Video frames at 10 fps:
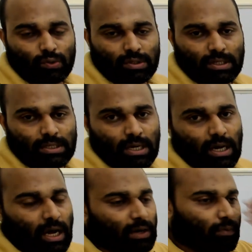theta
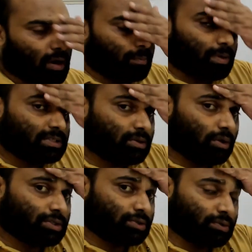and 1 plus
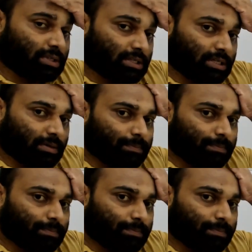cos 2 theta.